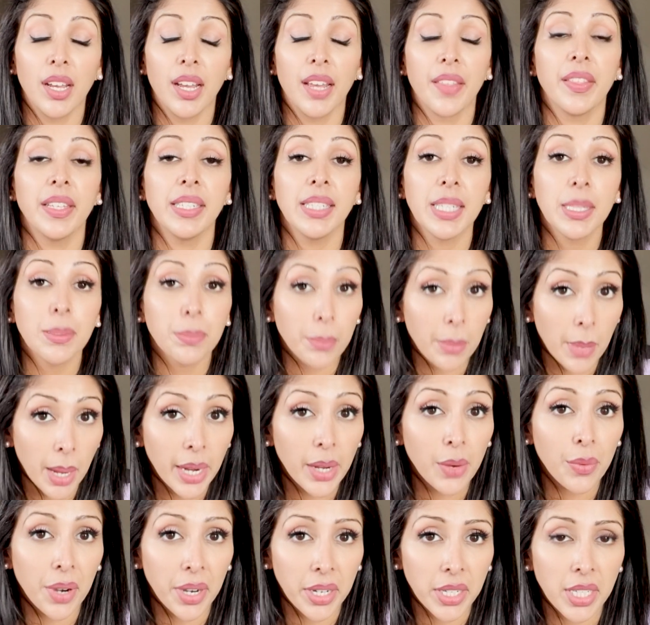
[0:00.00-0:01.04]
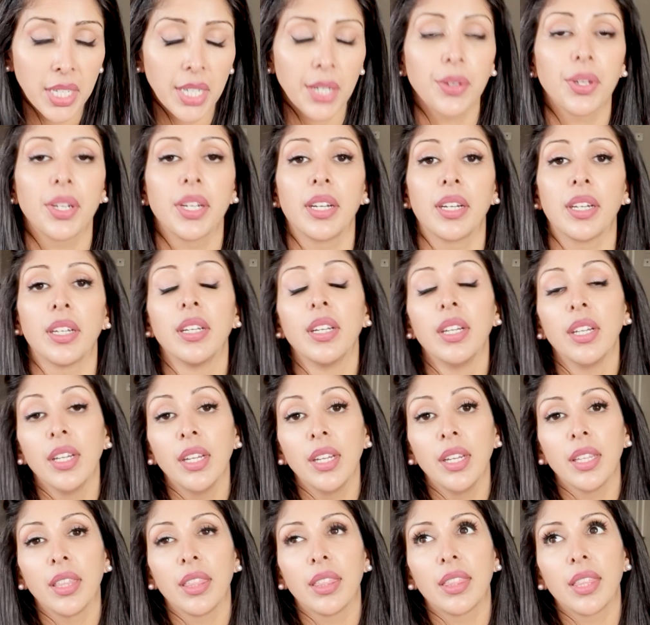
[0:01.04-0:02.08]
And this is my criteria
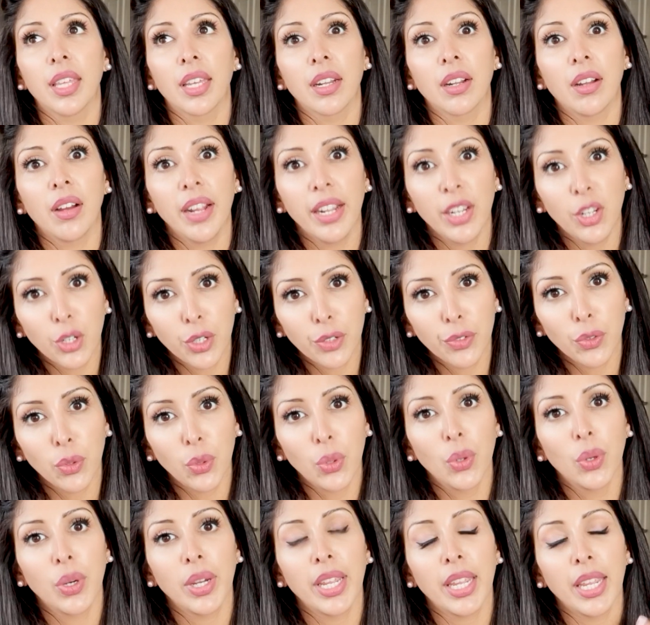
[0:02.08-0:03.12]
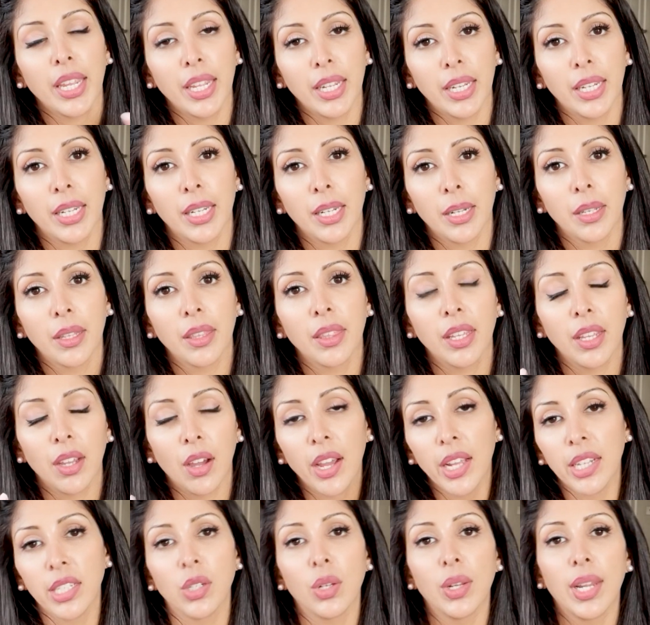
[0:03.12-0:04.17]
that I look for in the
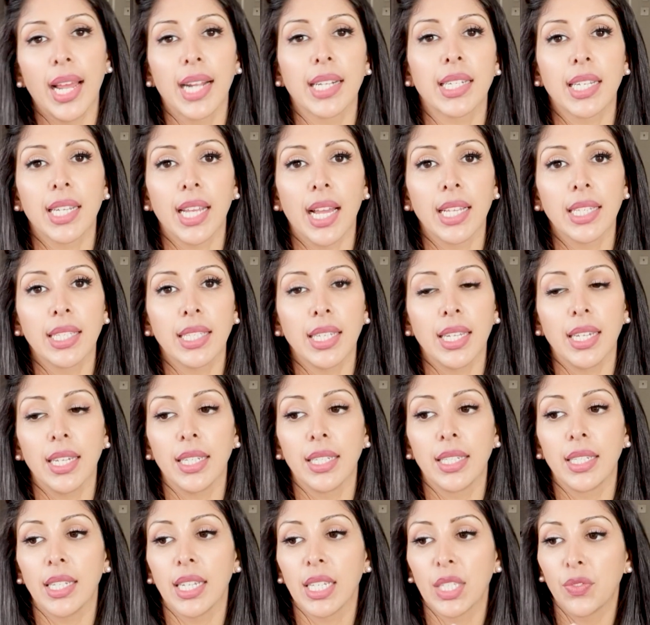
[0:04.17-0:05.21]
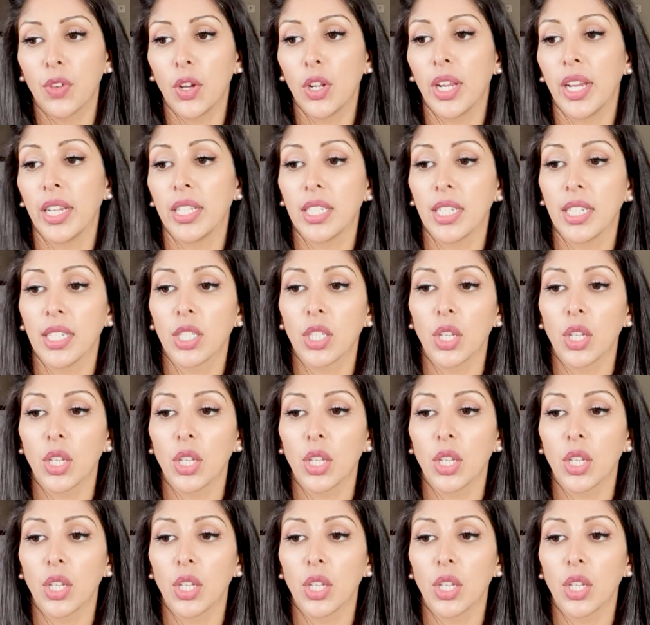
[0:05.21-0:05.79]
ideal lactic acid exfoliator.